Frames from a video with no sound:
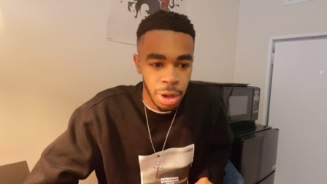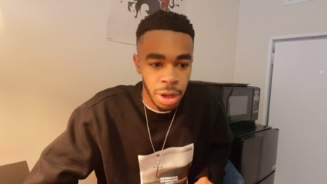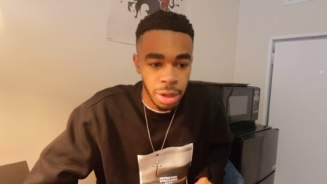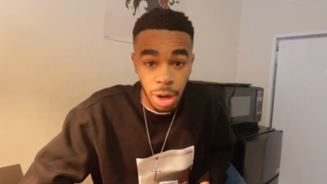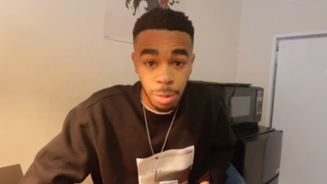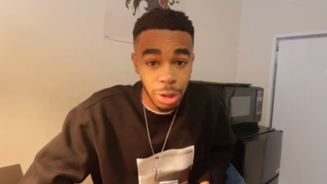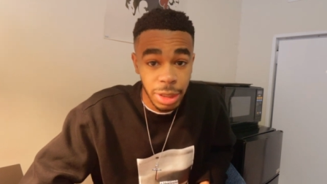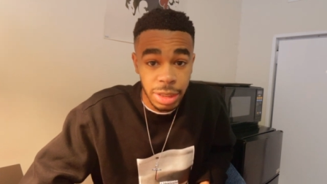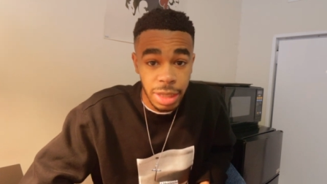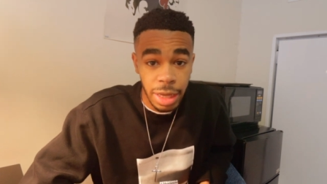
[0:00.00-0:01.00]
but I'm really
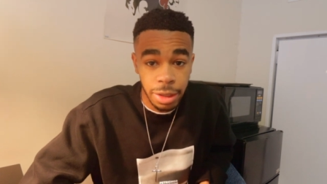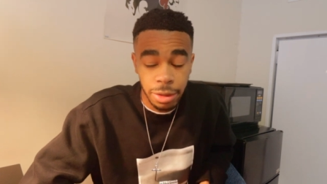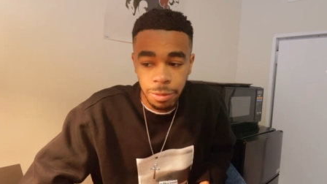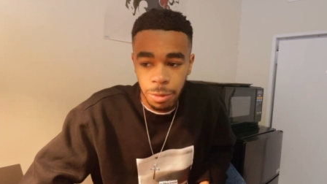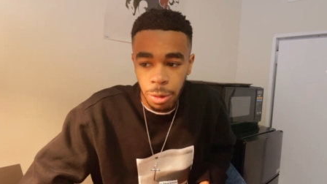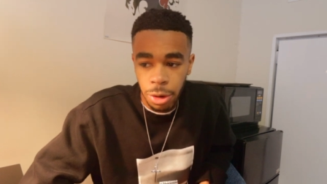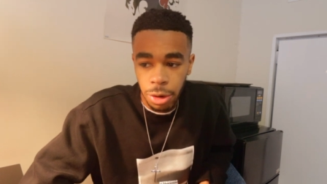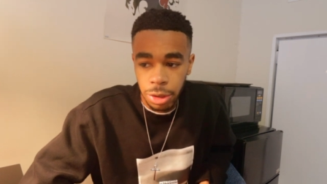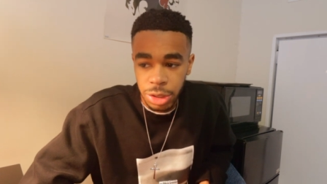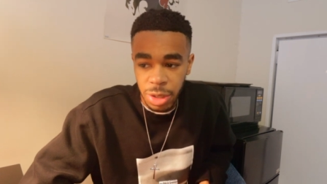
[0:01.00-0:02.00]
excited
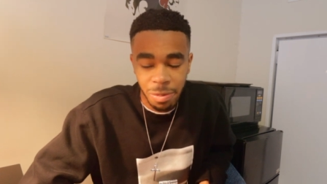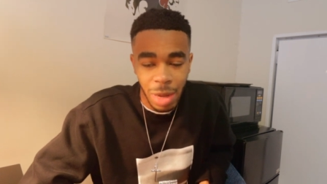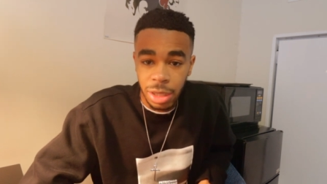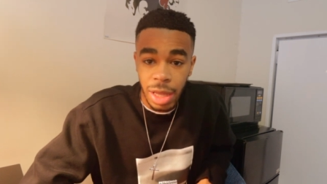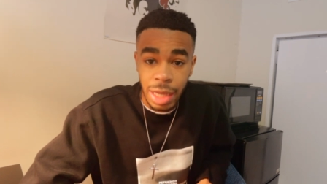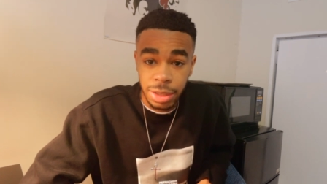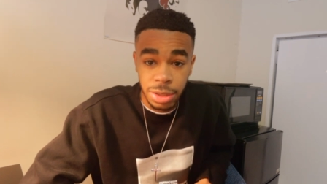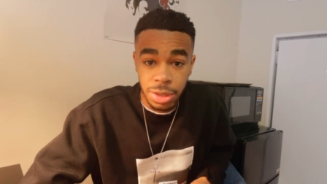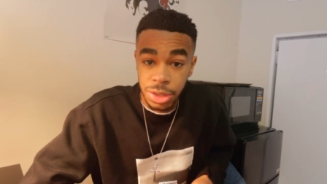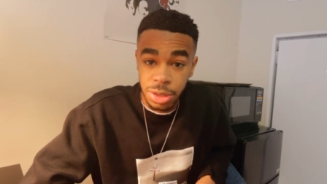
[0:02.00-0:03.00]
for some of my
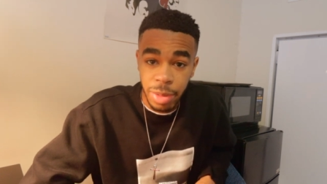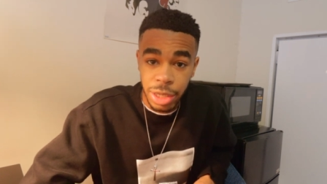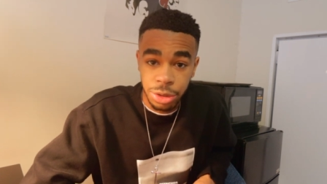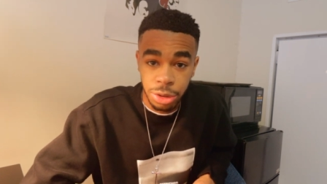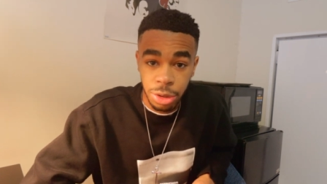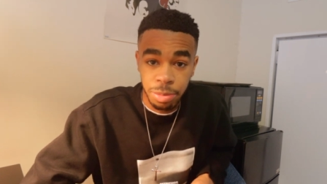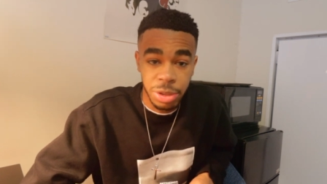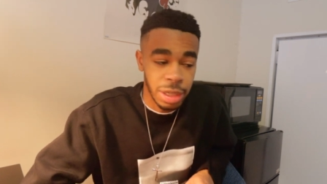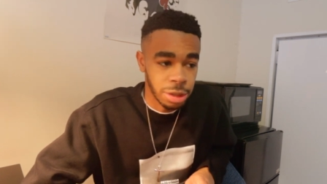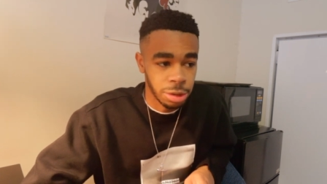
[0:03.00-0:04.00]
classes this semester,
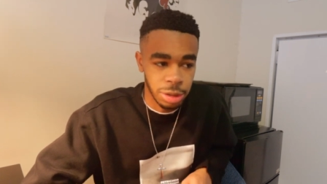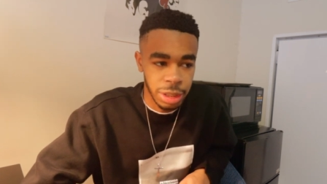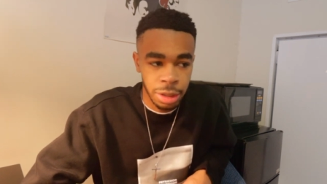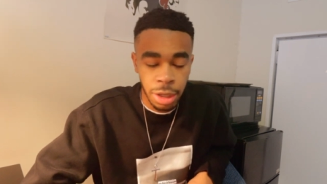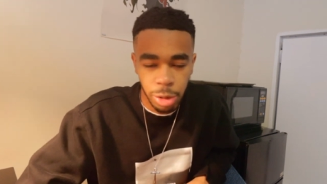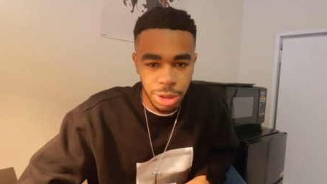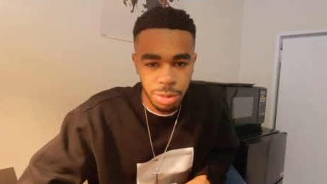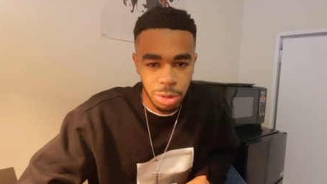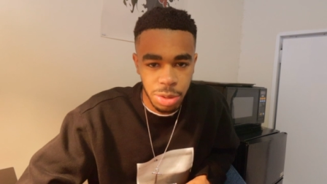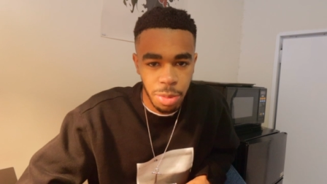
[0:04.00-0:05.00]
particularly
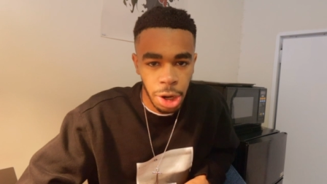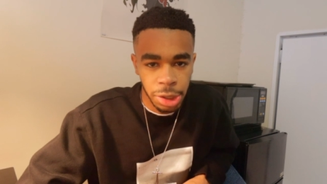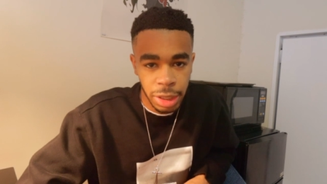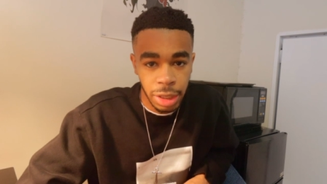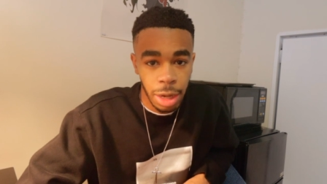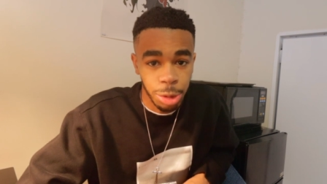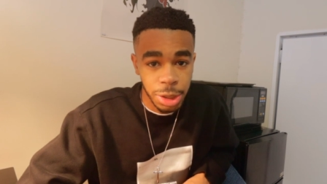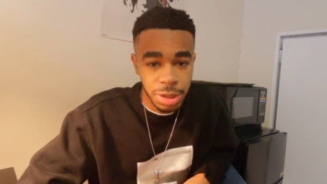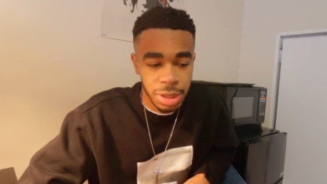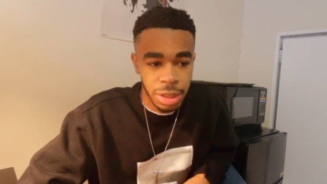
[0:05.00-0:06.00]
Principles of Marketing. I
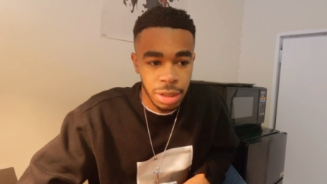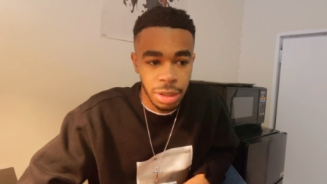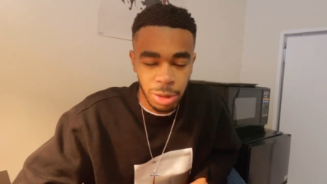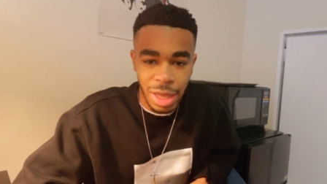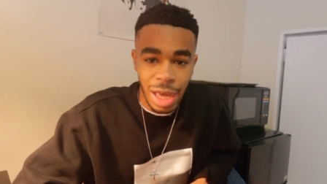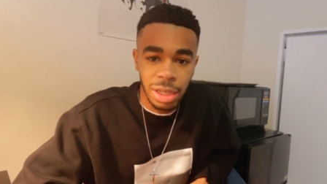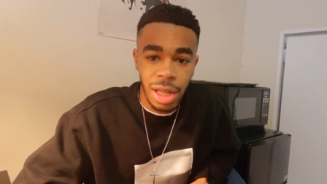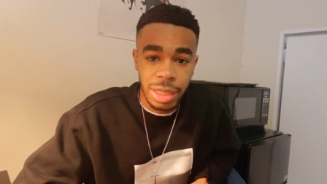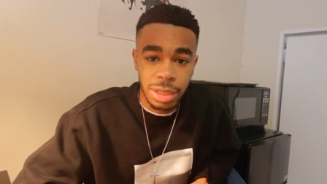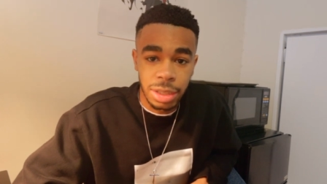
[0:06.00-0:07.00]
want to see what that
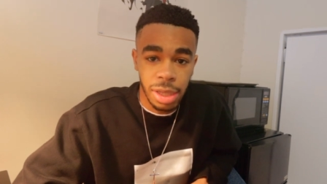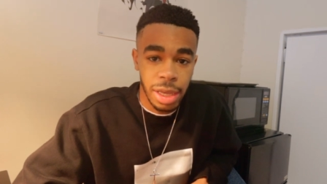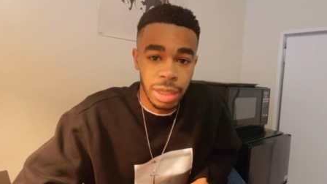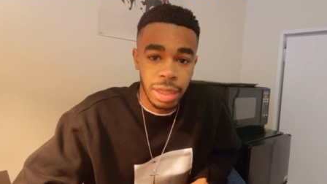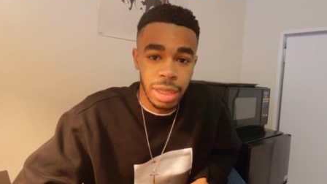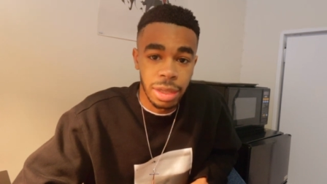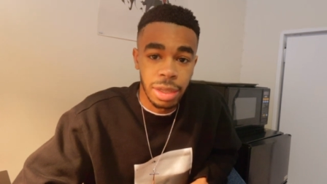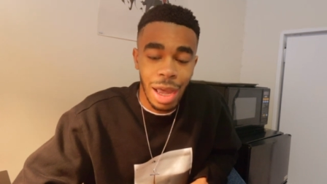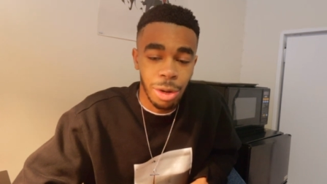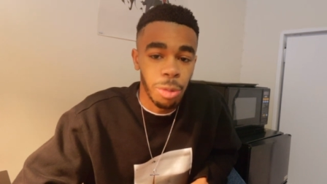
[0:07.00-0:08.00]
class is like,
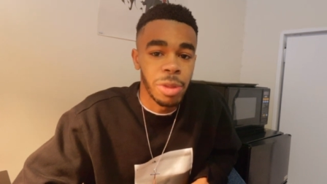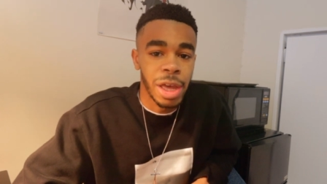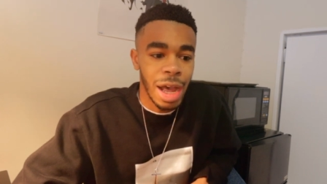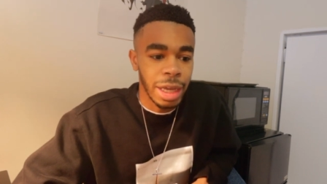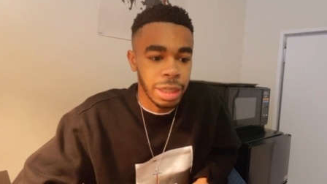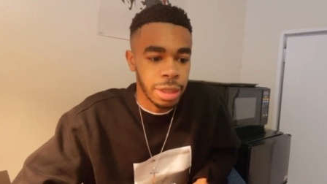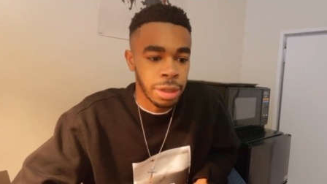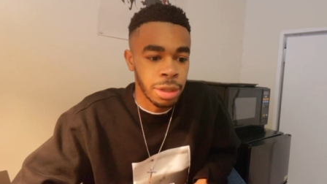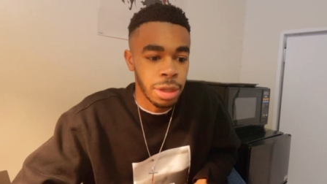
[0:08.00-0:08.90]
and I hope that I can